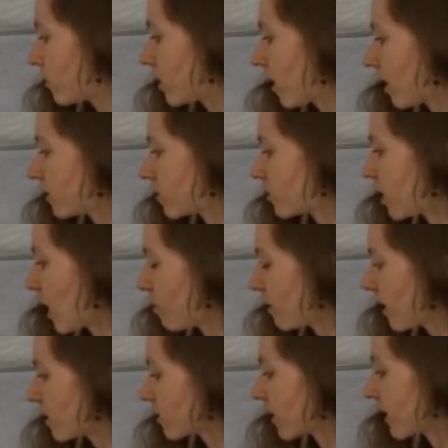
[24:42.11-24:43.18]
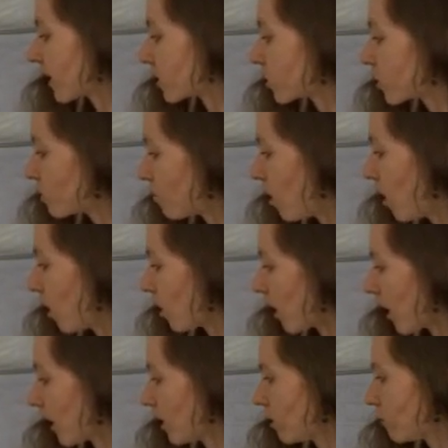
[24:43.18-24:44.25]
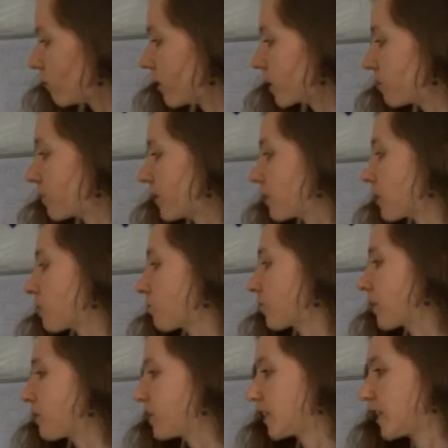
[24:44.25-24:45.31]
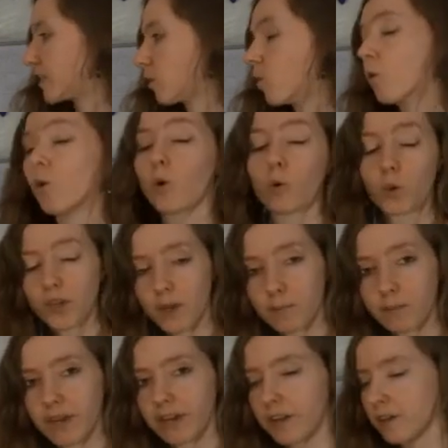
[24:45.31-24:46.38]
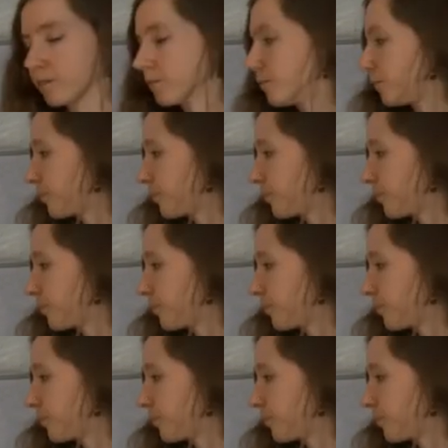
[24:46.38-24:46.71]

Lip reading: Our denominator is going to get smaller, which means our frequency as a whole will get bigger.